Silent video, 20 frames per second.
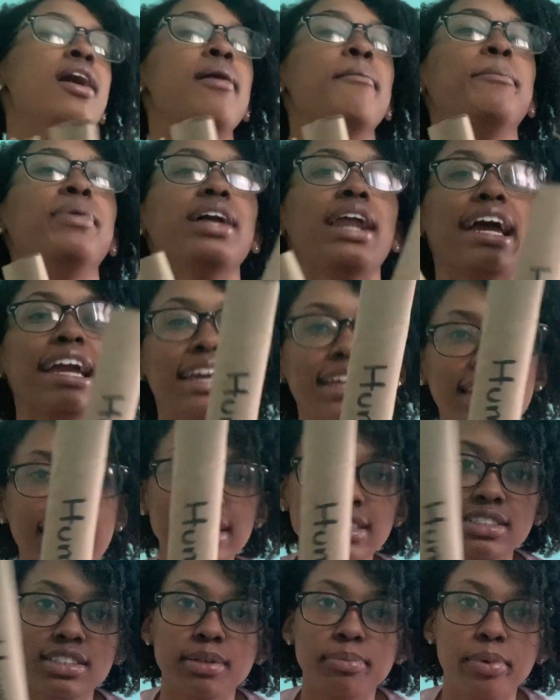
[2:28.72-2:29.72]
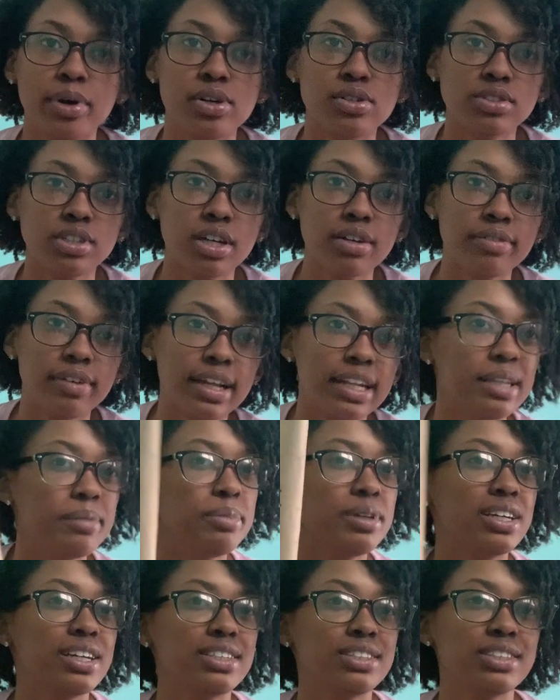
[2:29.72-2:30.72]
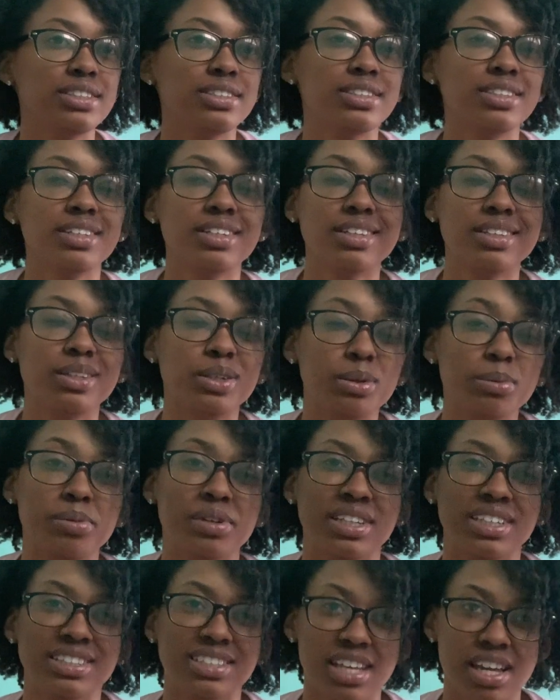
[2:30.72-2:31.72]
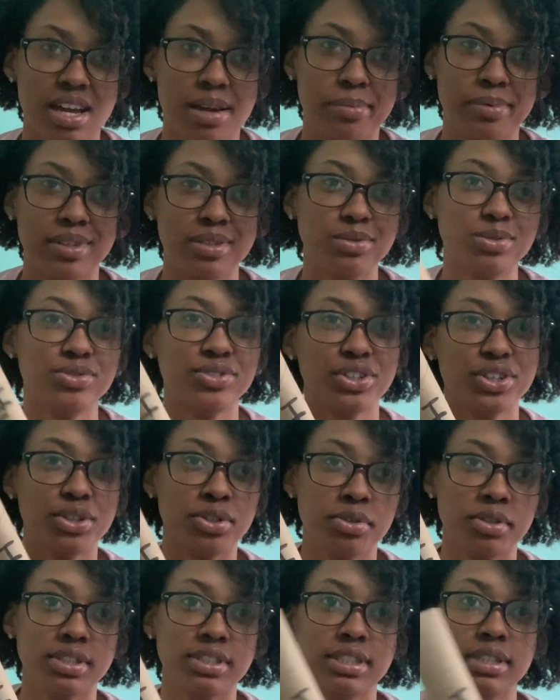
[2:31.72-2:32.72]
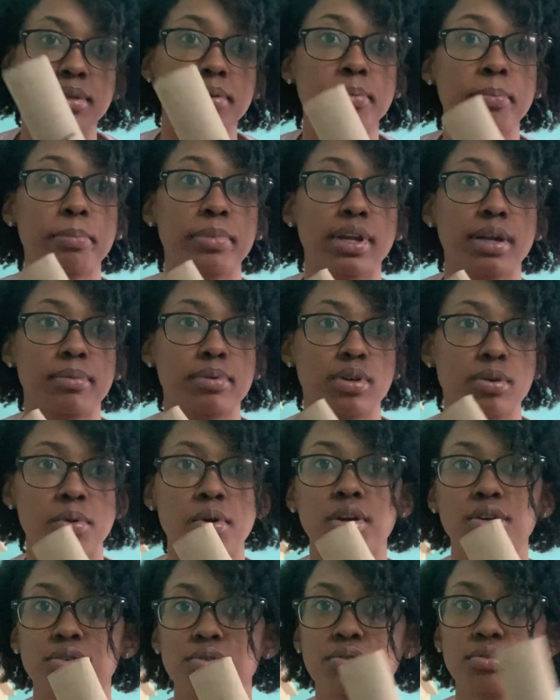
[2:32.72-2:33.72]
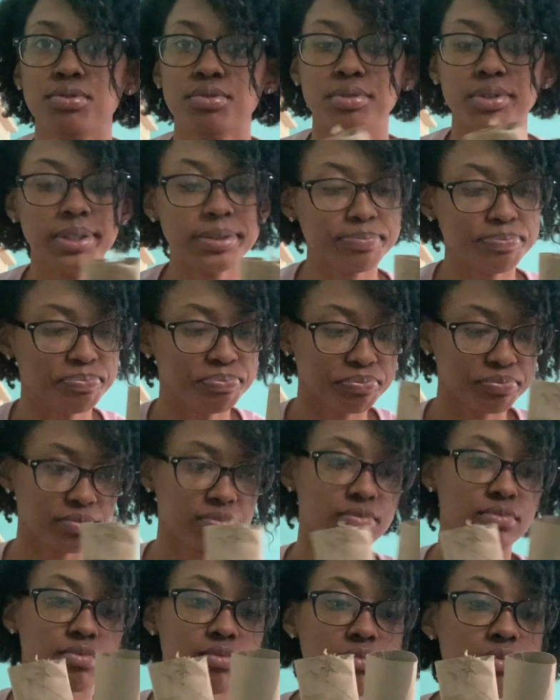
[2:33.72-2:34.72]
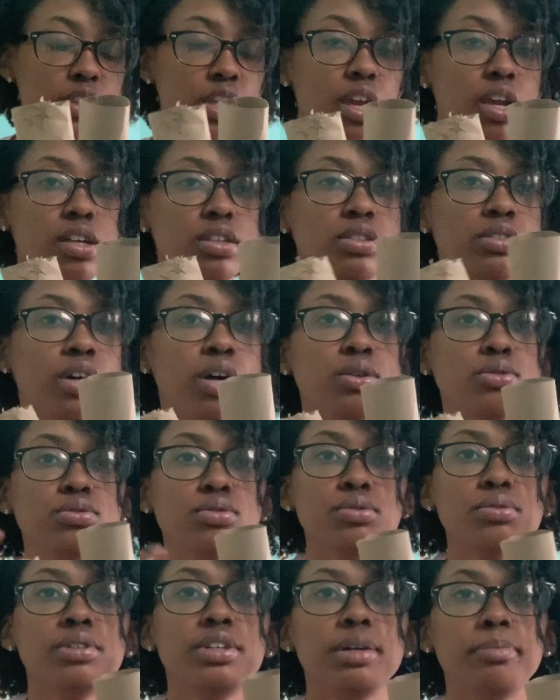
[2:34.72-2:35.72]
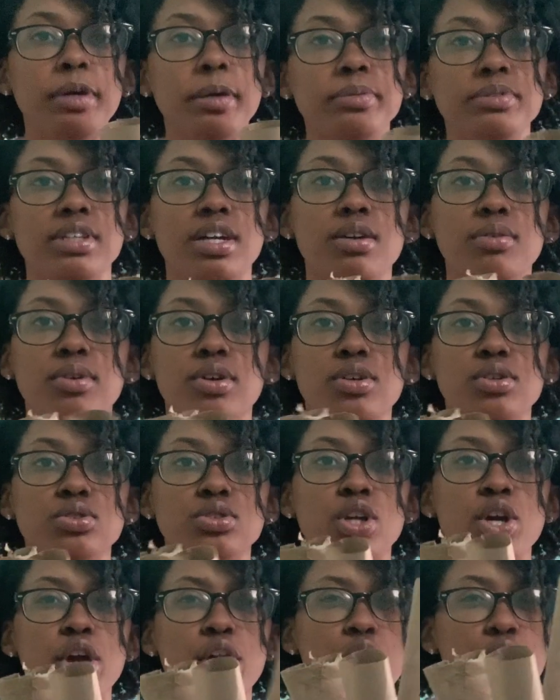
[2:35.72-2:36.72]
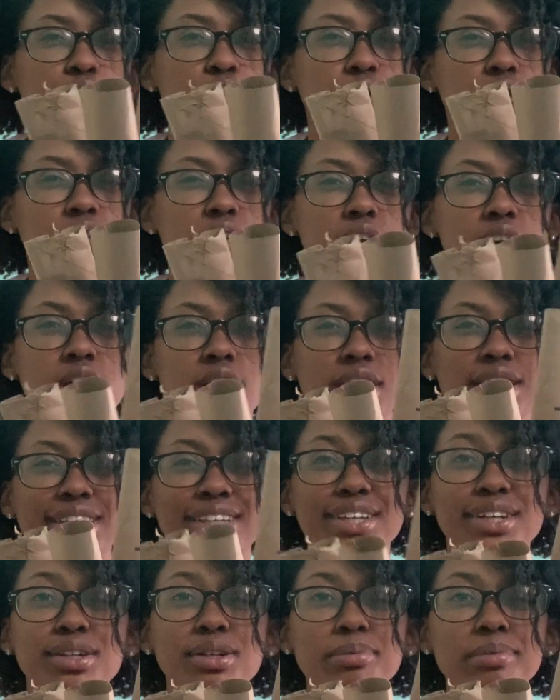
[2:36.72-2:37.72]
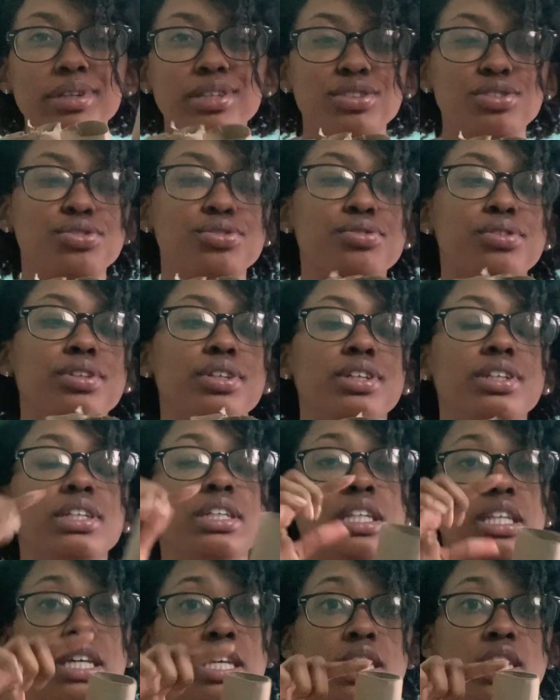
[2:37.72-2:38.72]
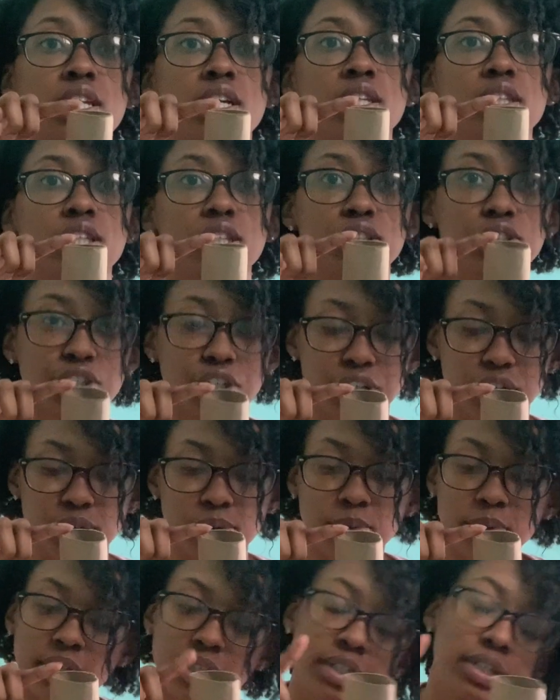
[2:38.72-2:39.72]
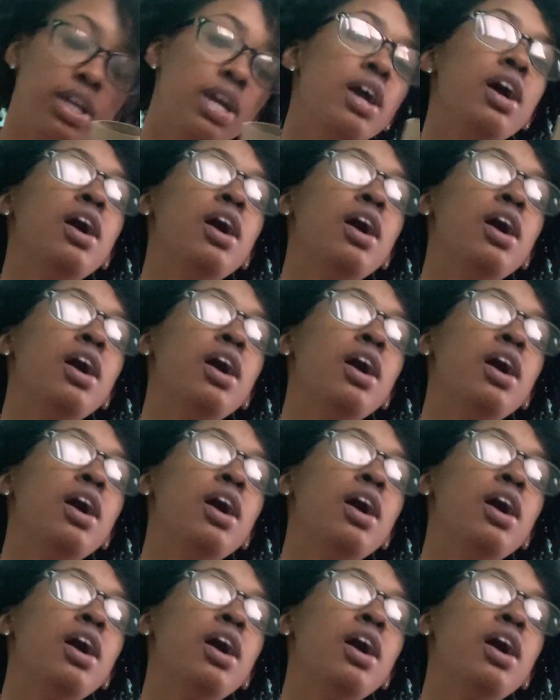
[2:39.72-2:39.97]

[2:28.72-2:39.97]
But I connected the bones already because it took a little bit of time and it was very noisy, but I want to walk you through it. So 2 of your paper towel rolls, you're going to cut a little bit shorter than the third one